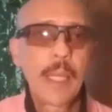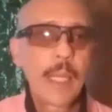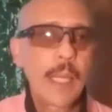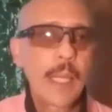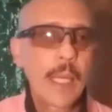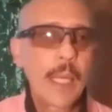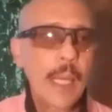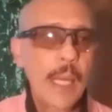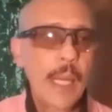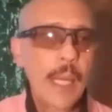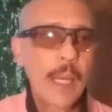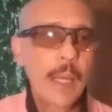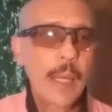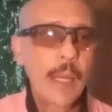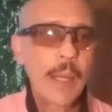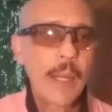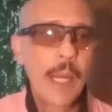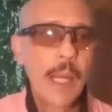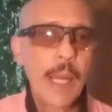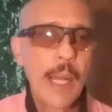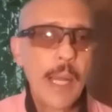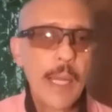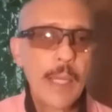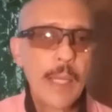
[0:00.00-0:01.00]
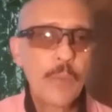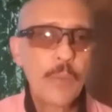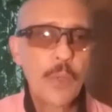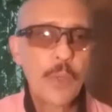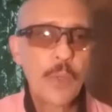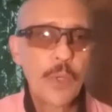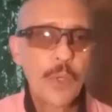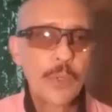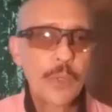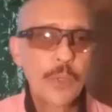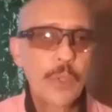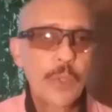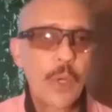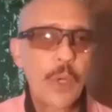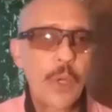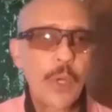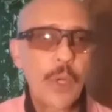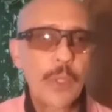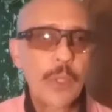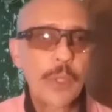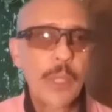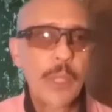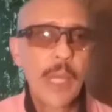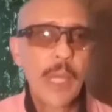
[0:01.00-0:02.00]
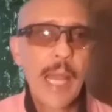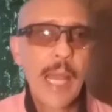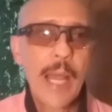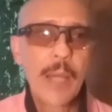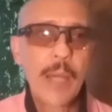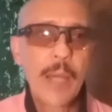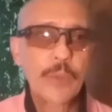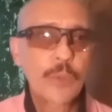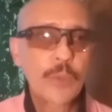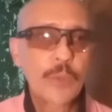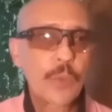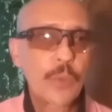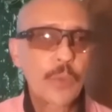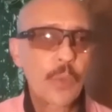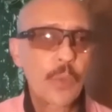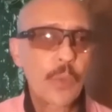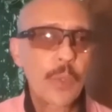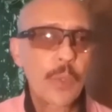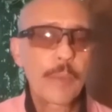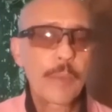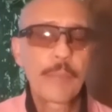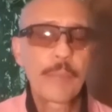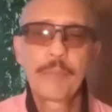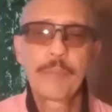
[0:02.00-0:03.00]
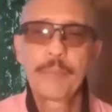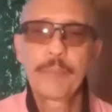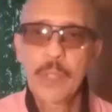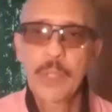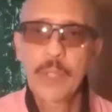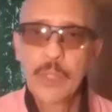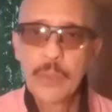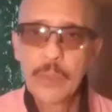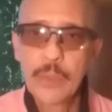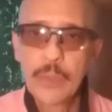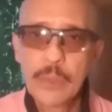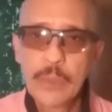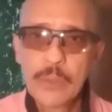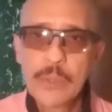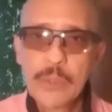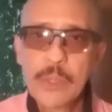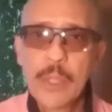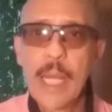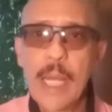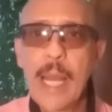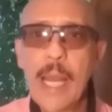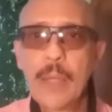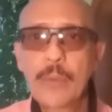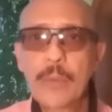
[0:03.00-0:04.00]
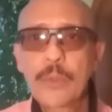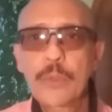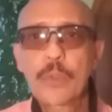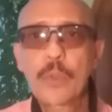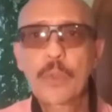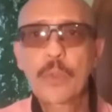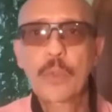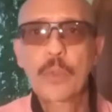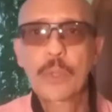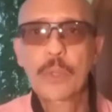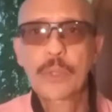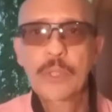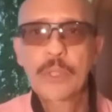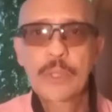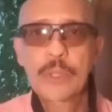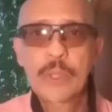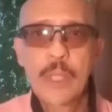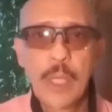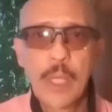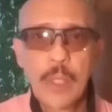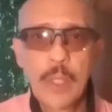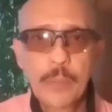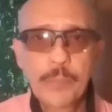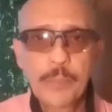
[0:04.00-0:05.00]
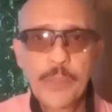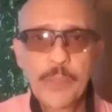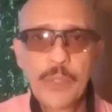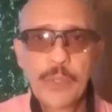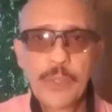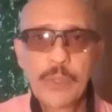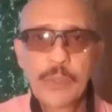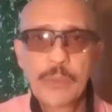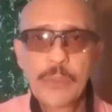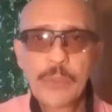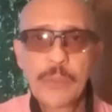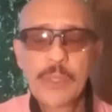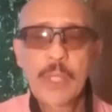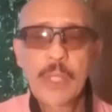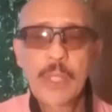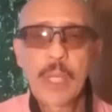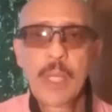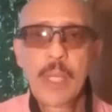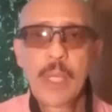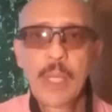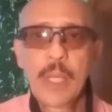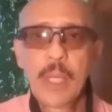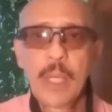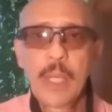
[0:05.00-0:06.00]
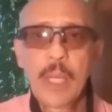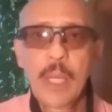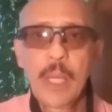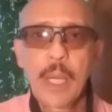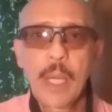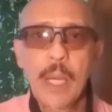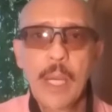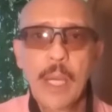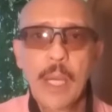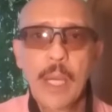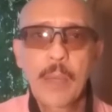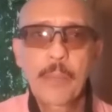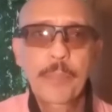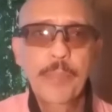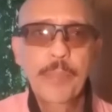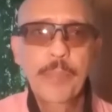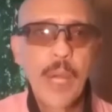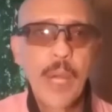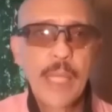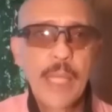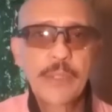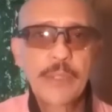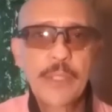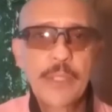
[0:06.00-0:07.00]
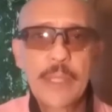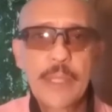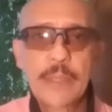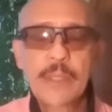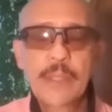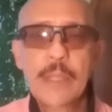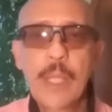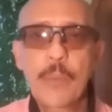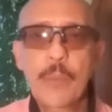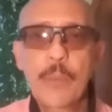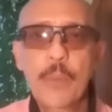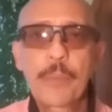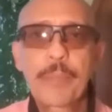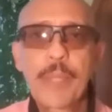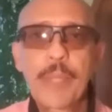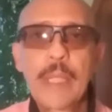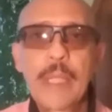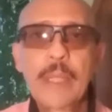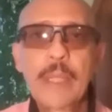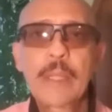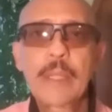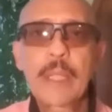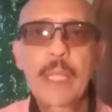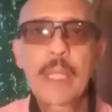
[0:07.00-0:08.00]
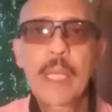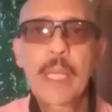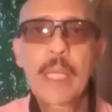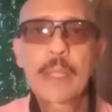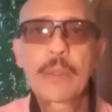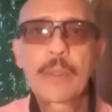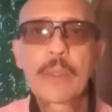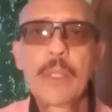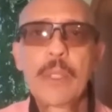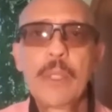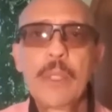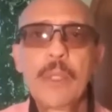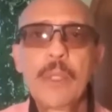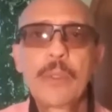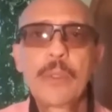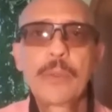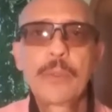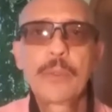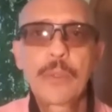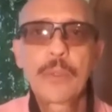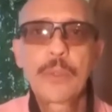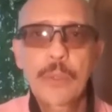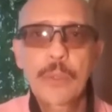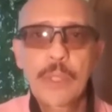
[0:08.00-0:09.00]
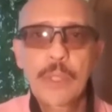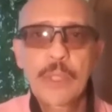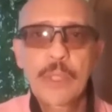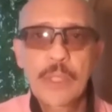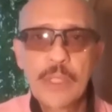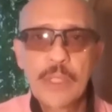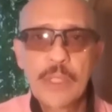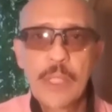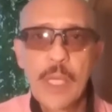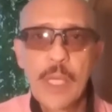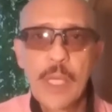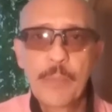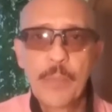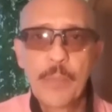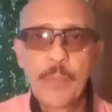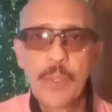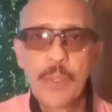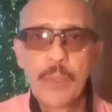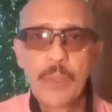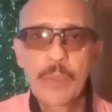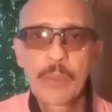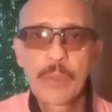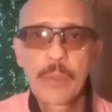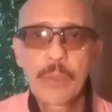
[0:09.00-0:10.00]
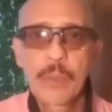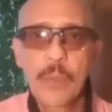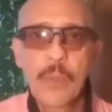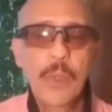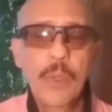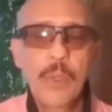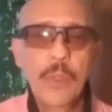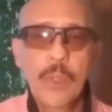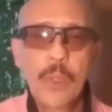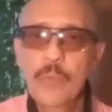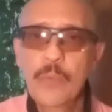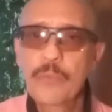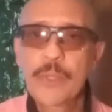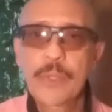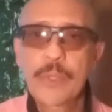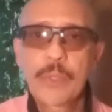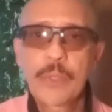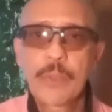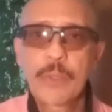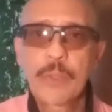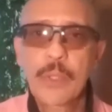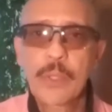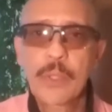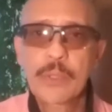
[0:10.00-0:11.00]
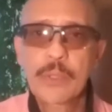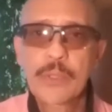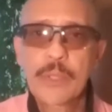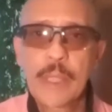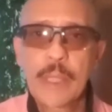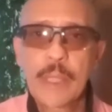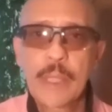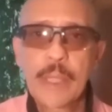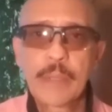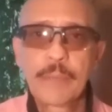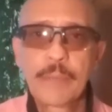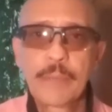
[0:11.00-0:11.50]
I worked on outdoor murals, outdoor sculptures, projects that were being done during the summer all over New York City.